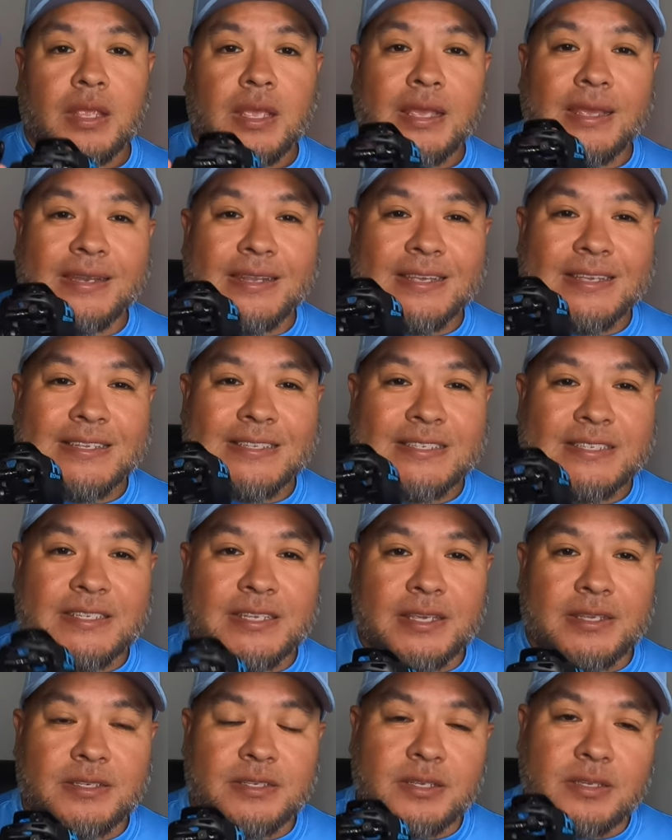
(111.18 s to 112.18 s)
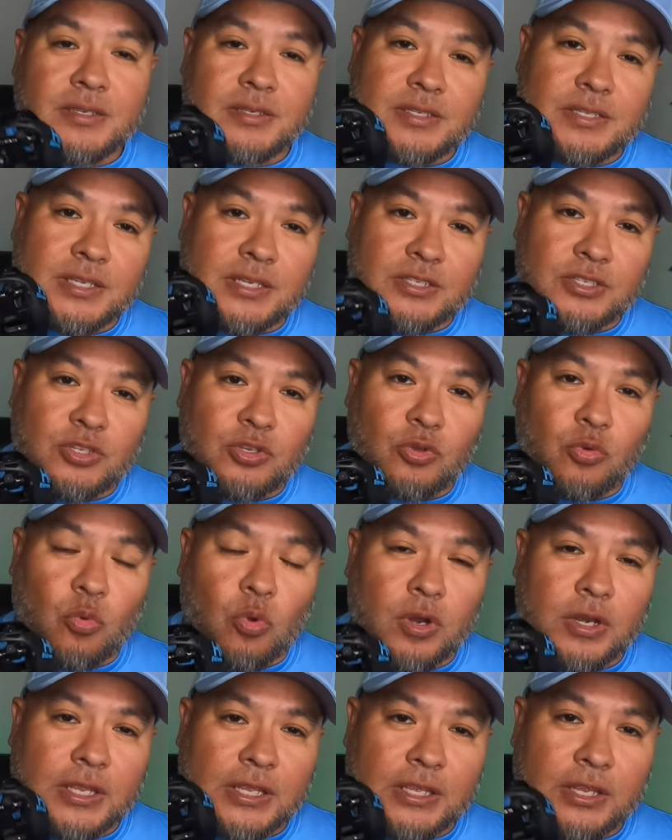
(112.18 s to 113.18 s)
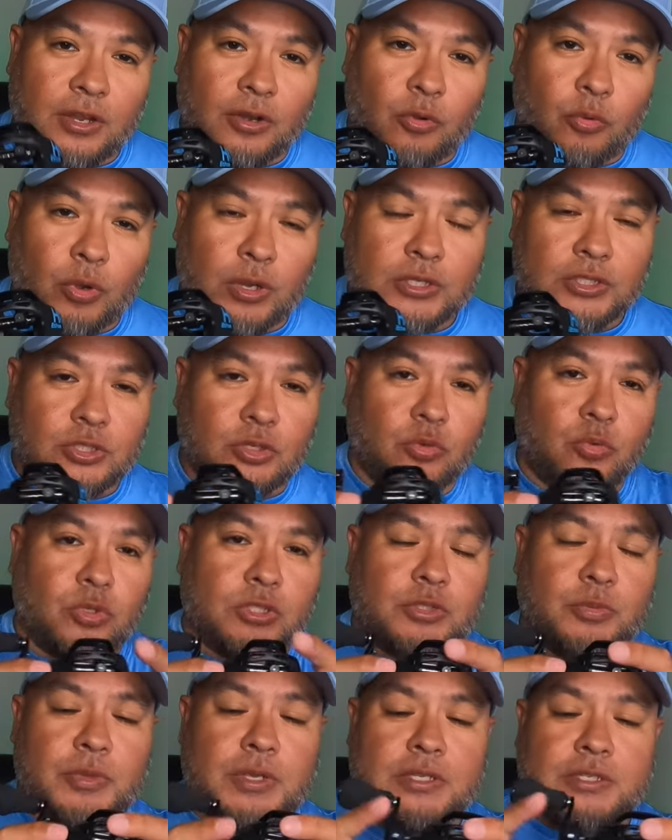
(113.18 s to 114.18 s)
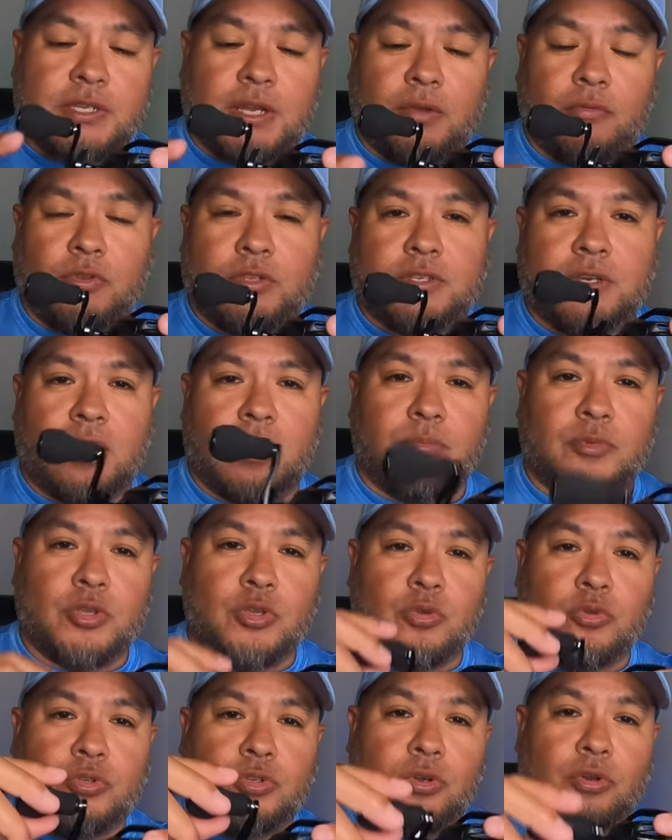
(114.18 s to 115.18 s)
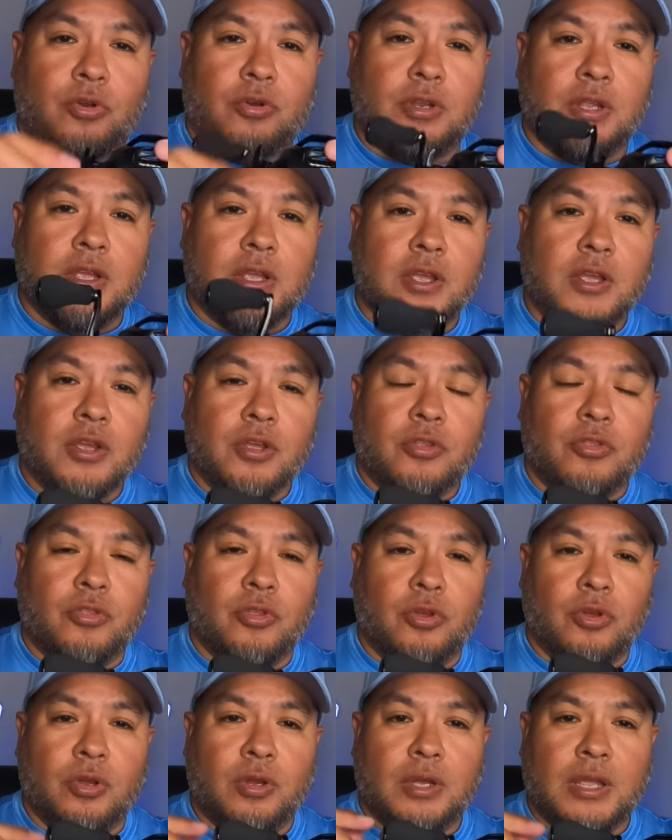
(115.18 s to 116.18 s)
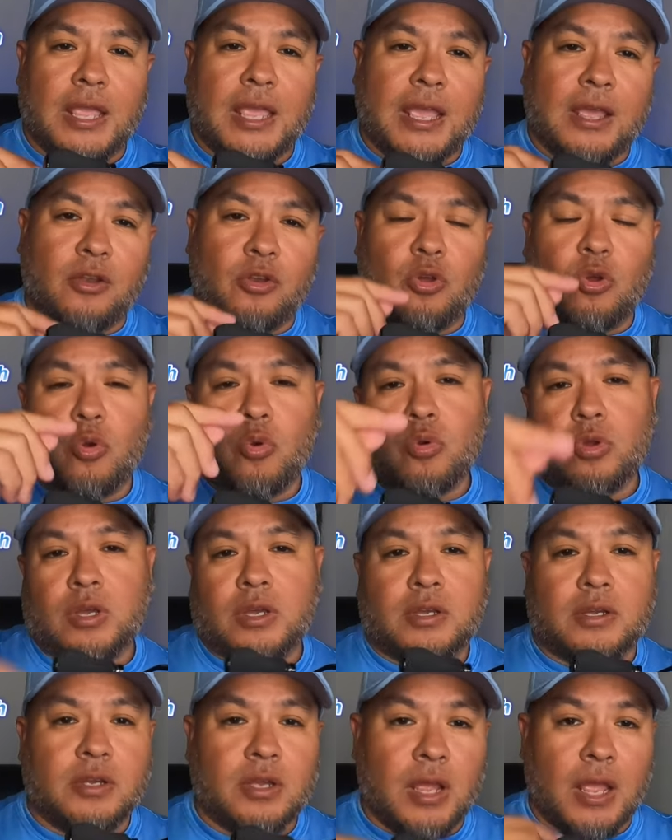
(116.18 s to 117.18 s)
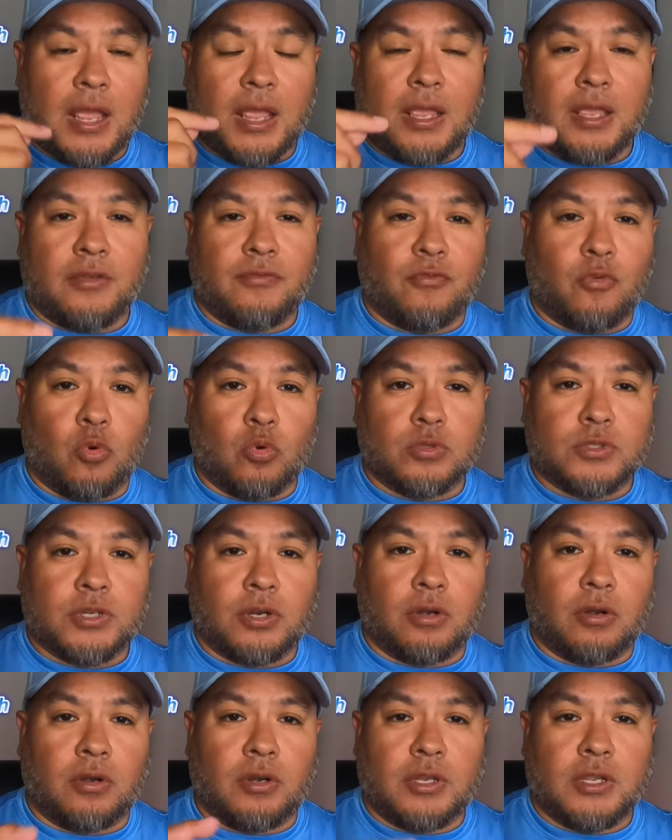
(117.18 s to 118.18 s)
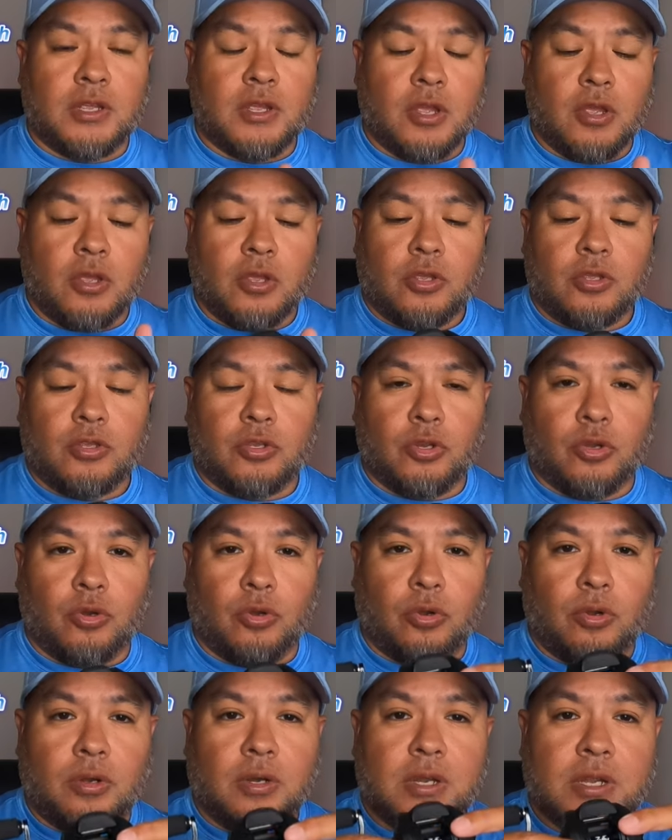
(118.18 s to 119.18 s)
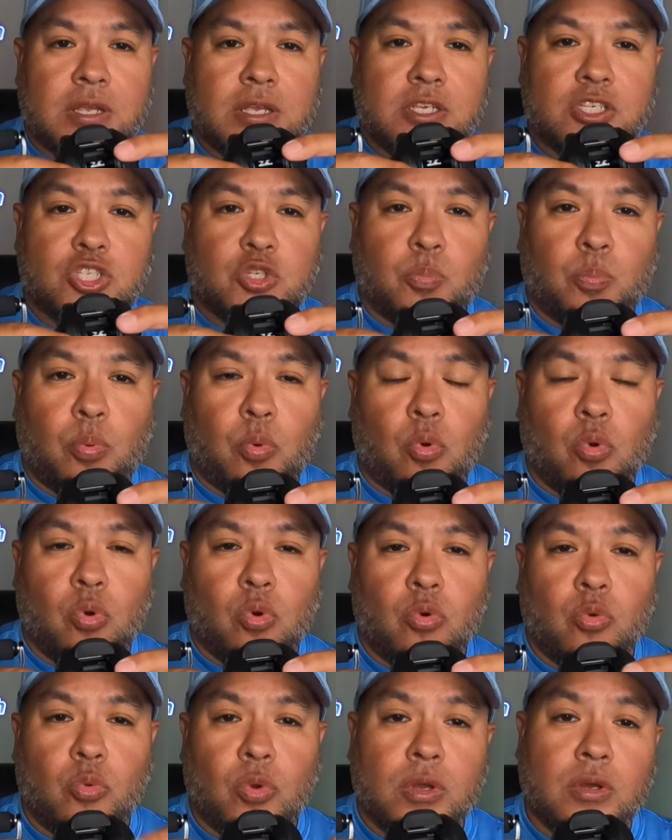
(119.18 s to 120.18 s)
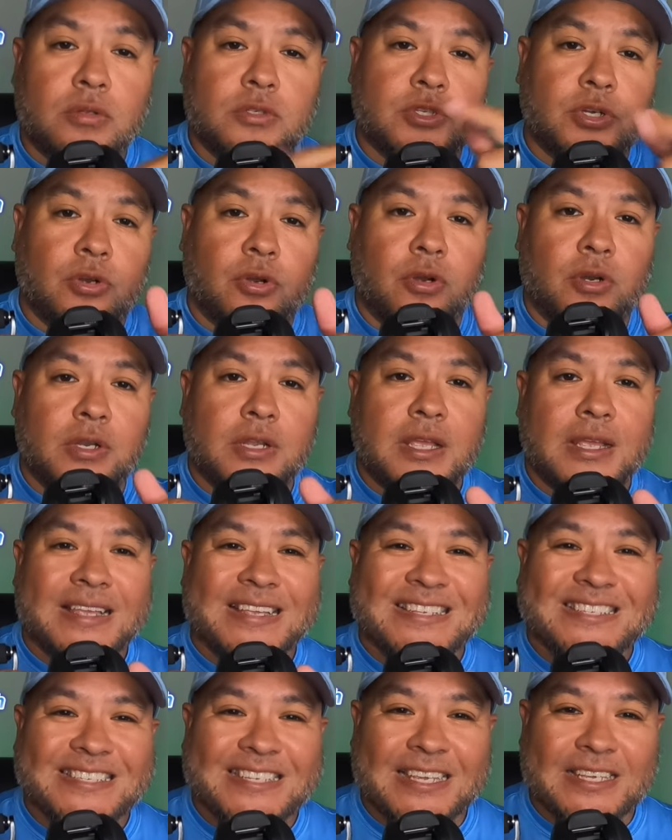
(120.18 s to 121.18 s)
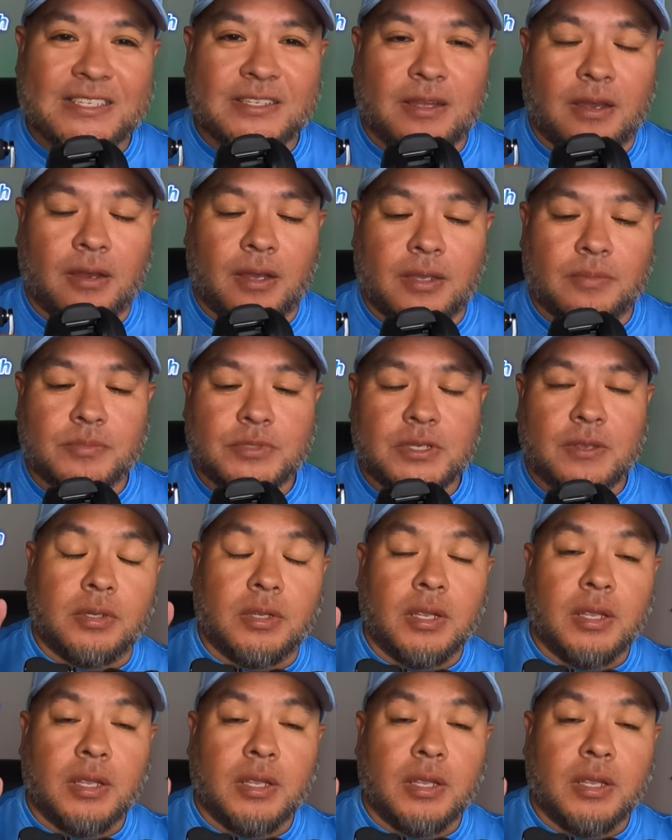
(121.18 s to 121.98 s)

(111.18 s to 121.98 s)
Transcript: It is six six to one gear ratio, which means every time you turn the handle a full turn, your spool will turn six times.